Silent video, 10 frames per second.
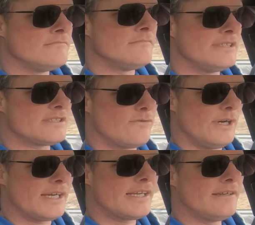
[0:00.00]
It's
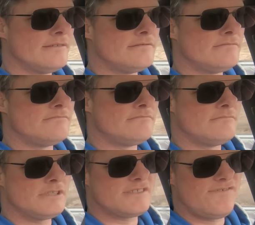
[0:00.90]
quick,
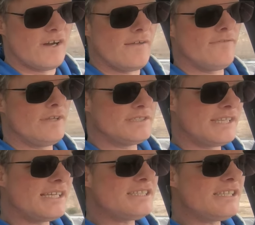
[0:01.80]
it's fun, it's
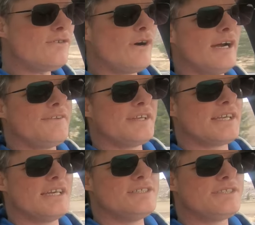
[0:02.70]
actually quite
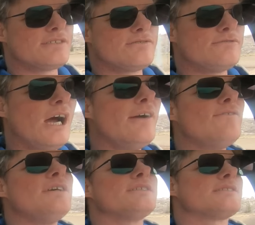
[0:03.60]
engaging to drive
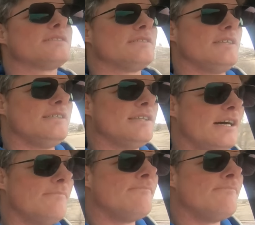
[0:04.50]
this in a